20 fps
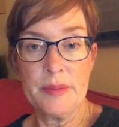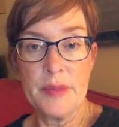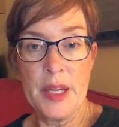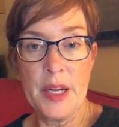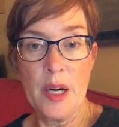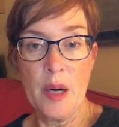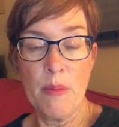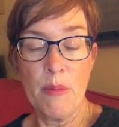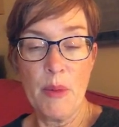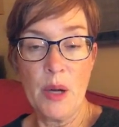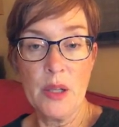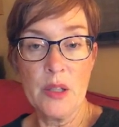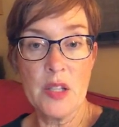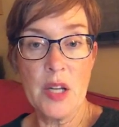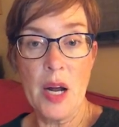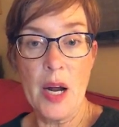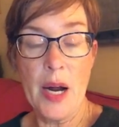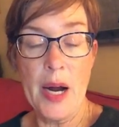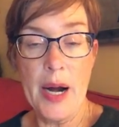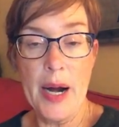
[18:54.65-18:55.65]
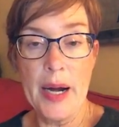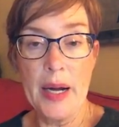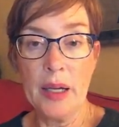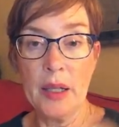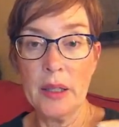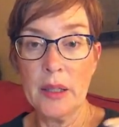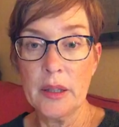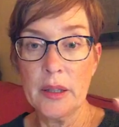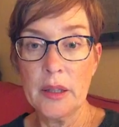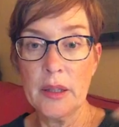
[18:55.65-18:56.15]
you know
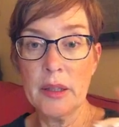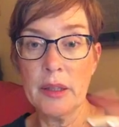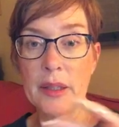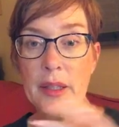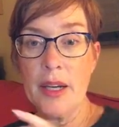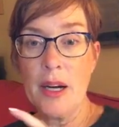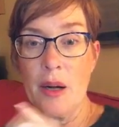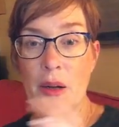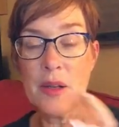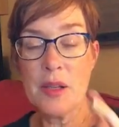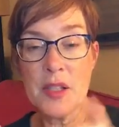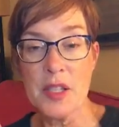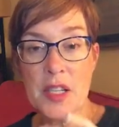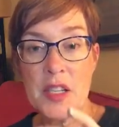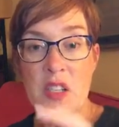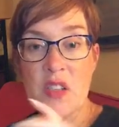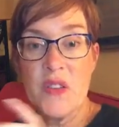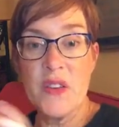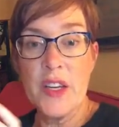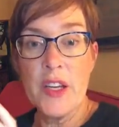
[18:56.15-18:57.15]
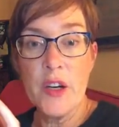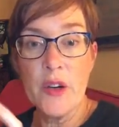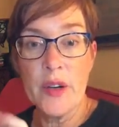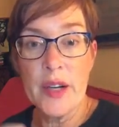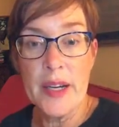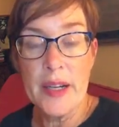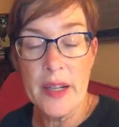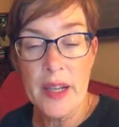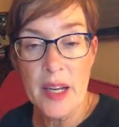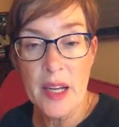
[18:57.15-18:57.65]
multi you know six figure
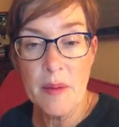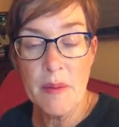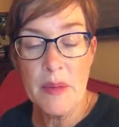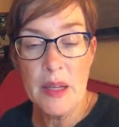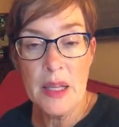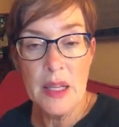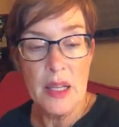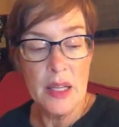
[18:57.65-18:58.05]
income,